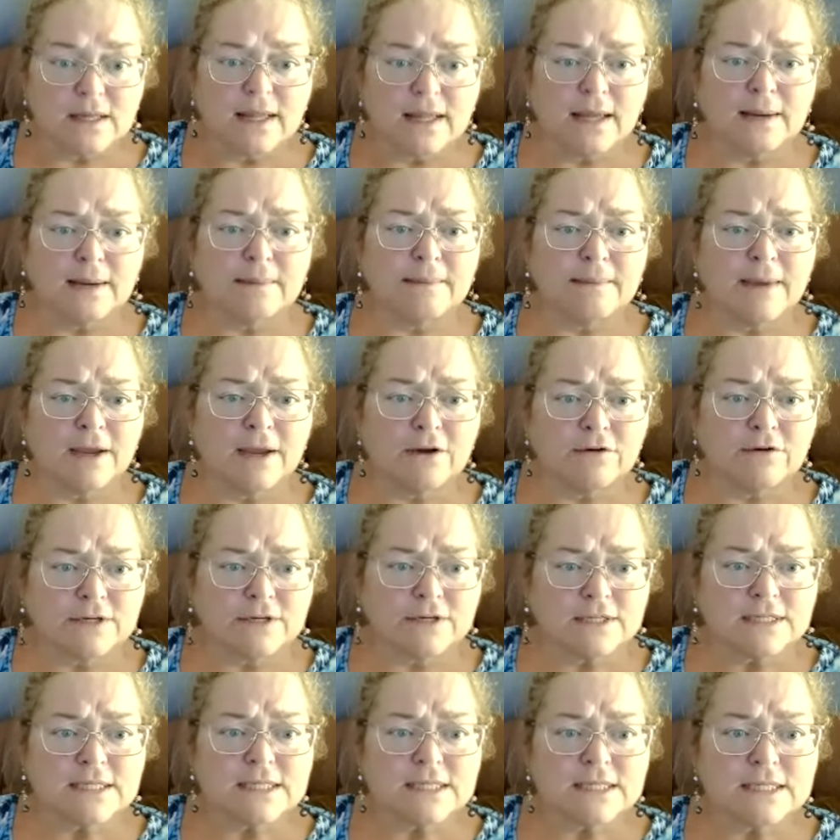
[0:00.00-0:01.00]
a lot of
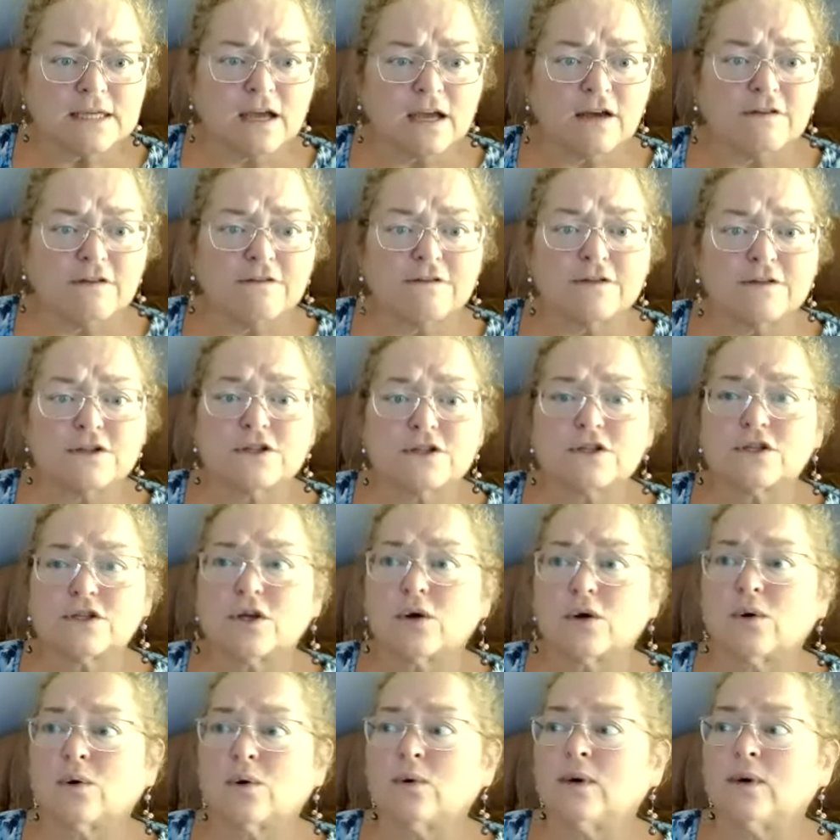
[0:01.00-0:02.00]
migraineous stuff.
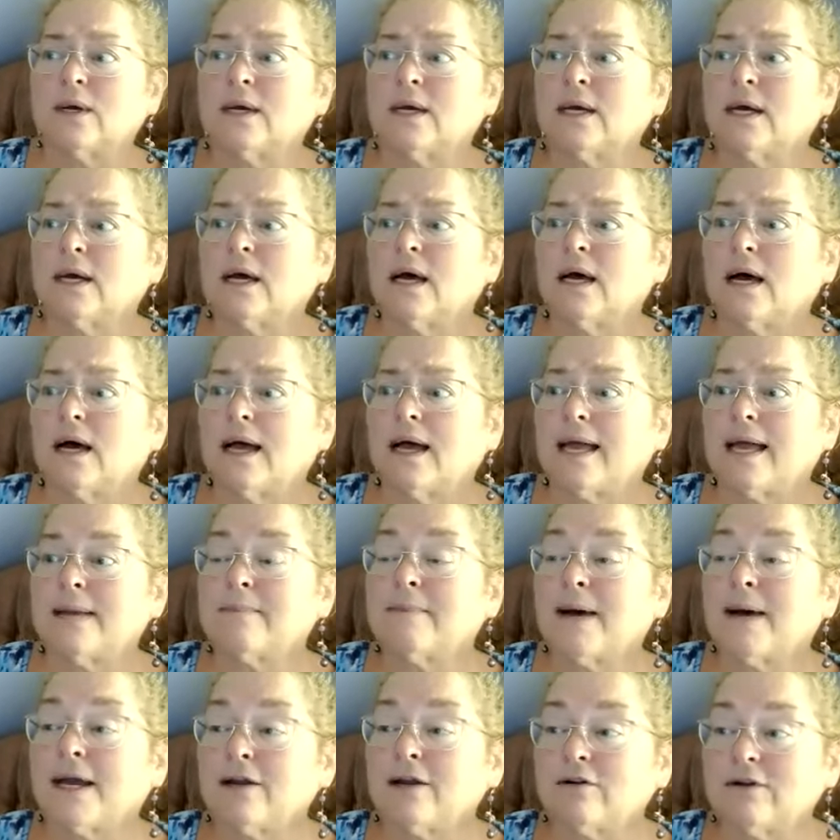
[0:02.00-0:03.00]
So, and
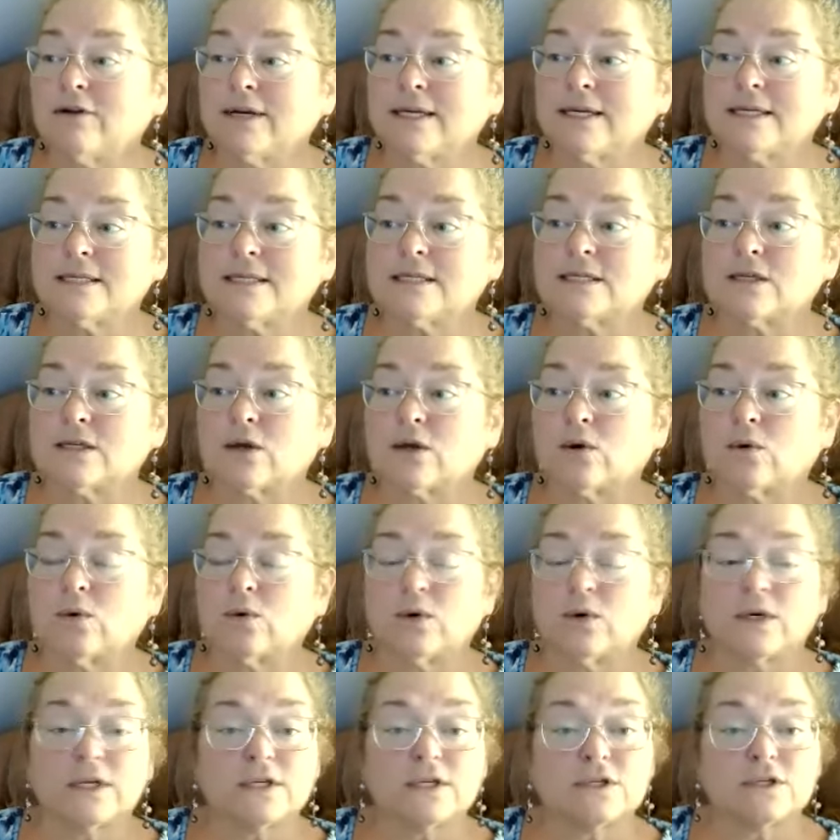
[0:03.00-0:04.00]
migraines,
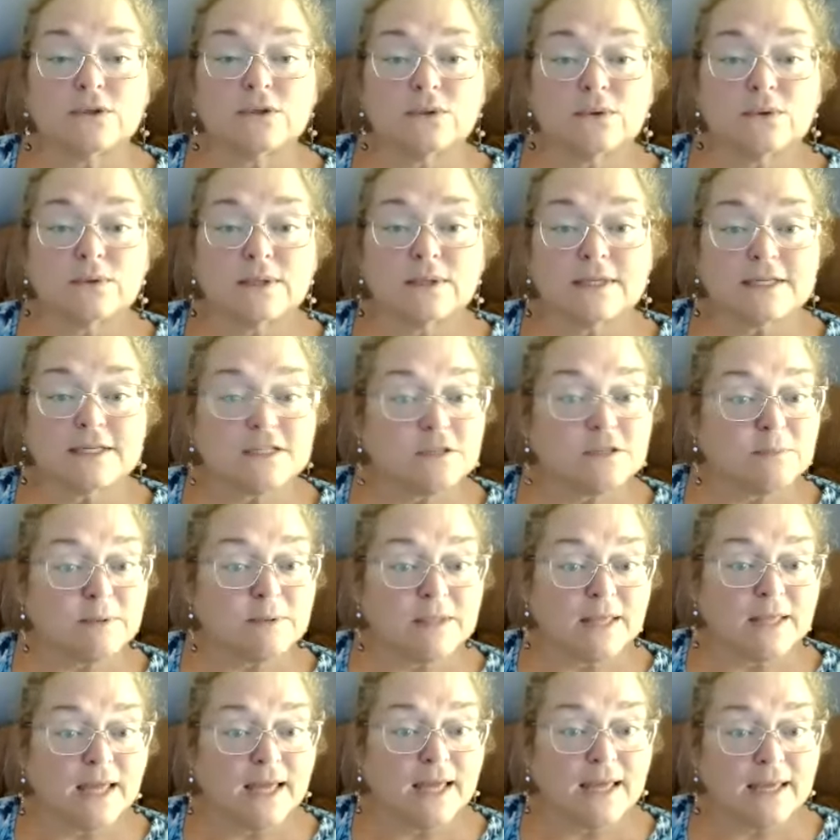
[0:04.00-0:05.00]
according to
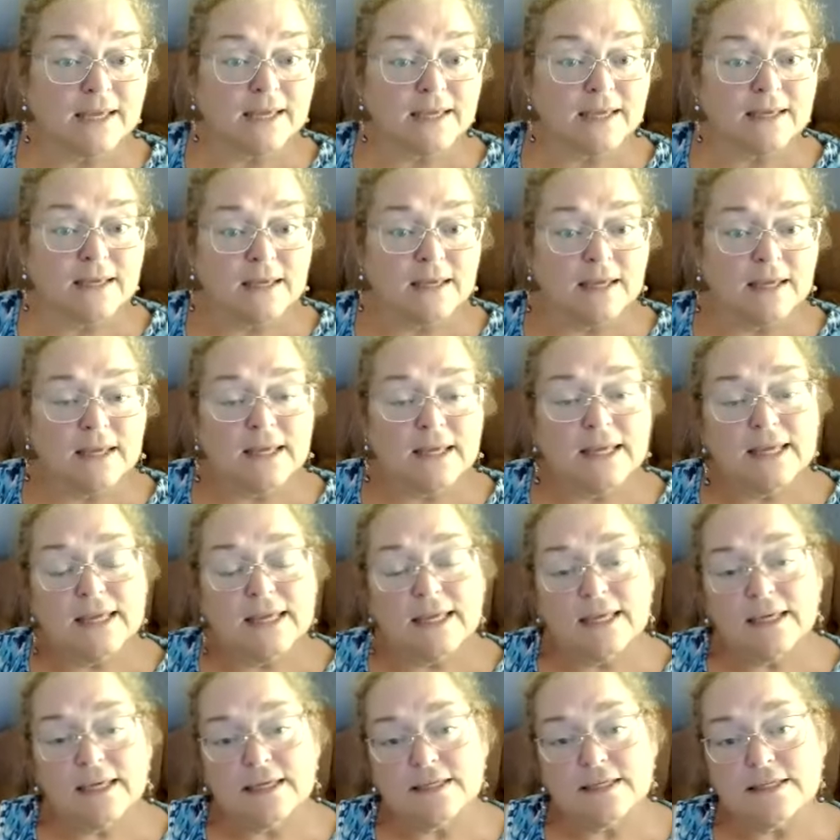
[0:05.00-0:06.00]
Elizabeth Hay,
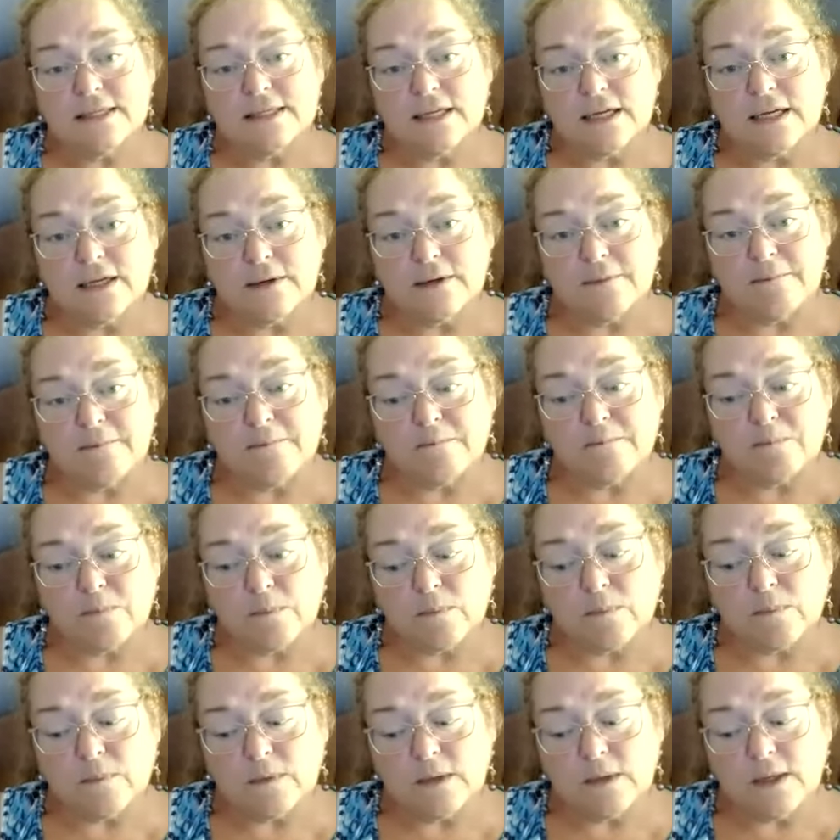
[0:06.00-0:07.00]
is
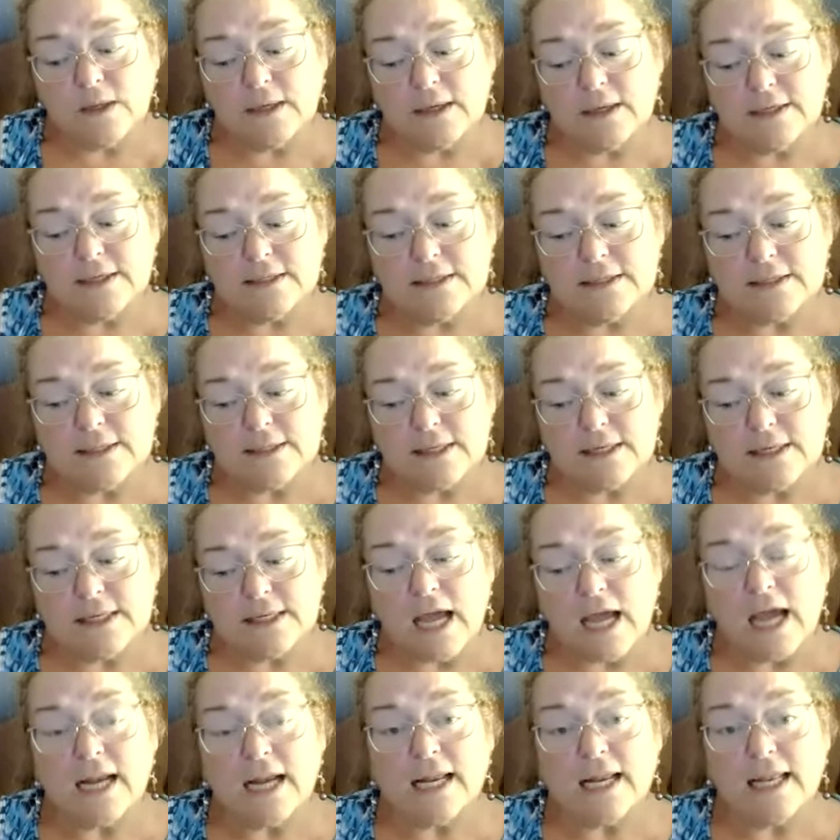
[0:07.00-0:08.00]

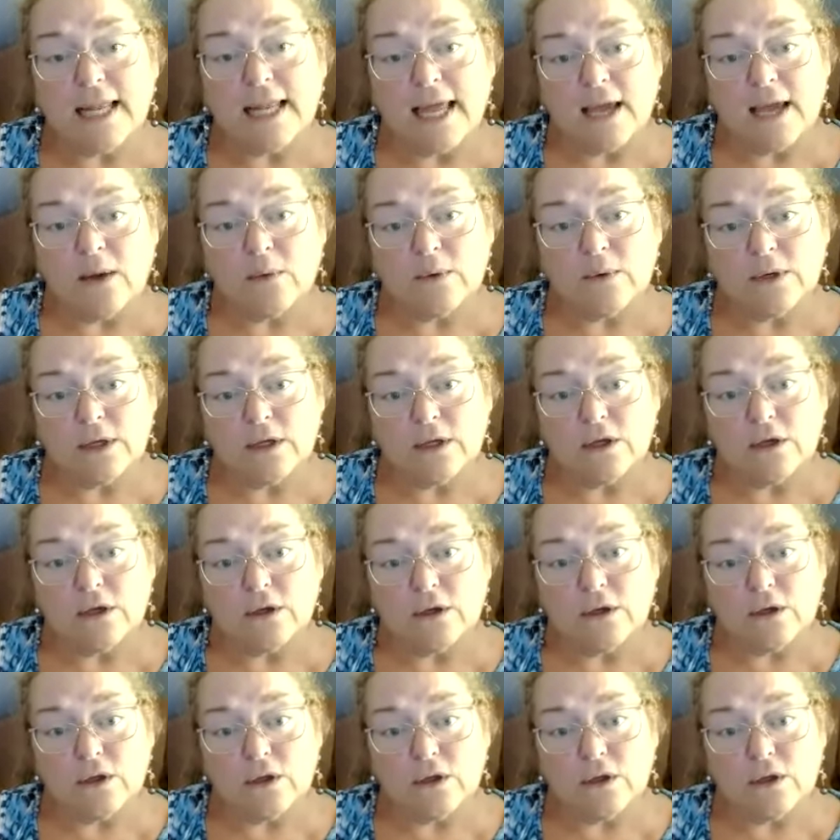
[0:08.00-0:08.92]
not allowing